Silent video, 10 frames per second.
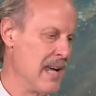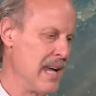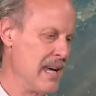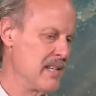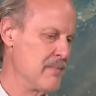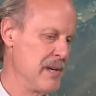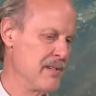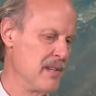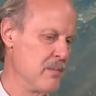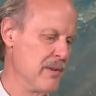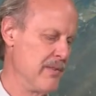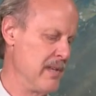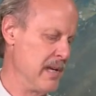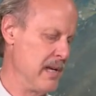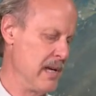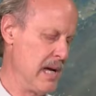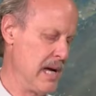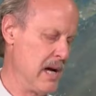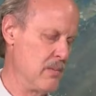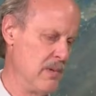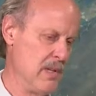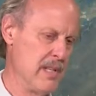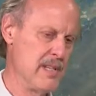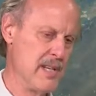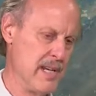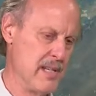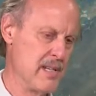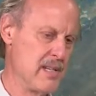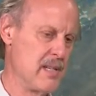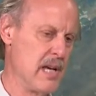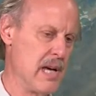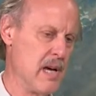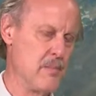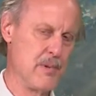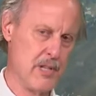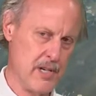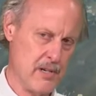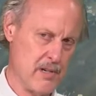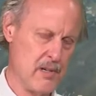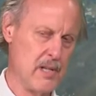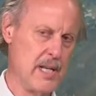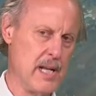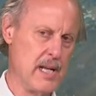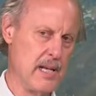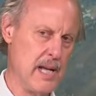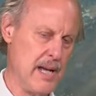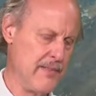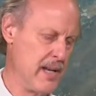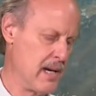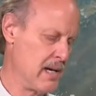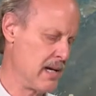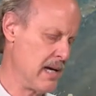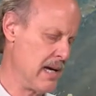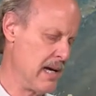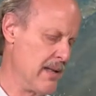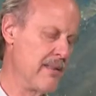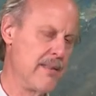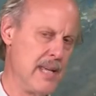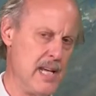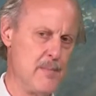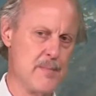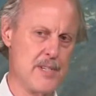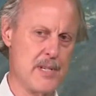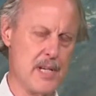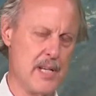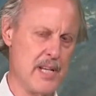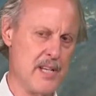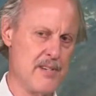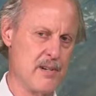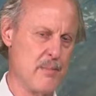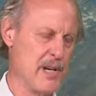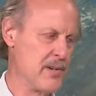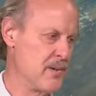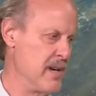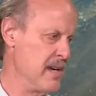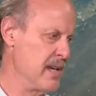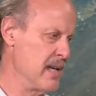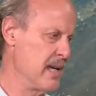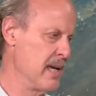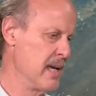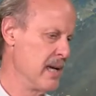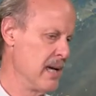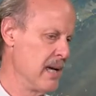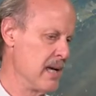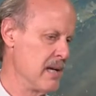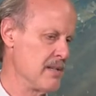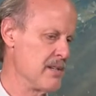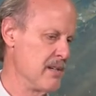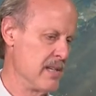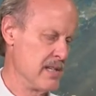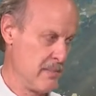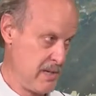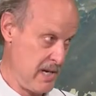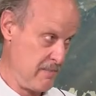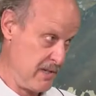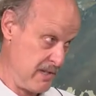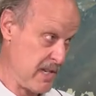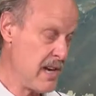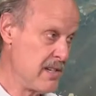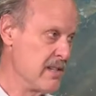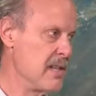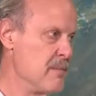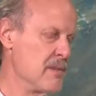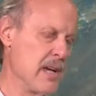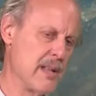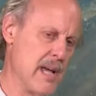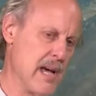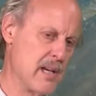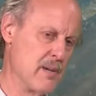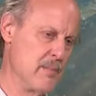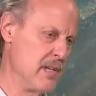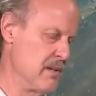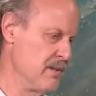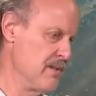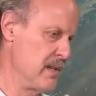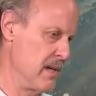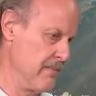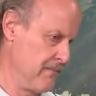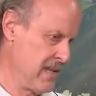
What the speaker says: And especially with the real intense political and ethnic themes in the Eastern Mediterranean, certainly sometimes discussion themes like that can be used to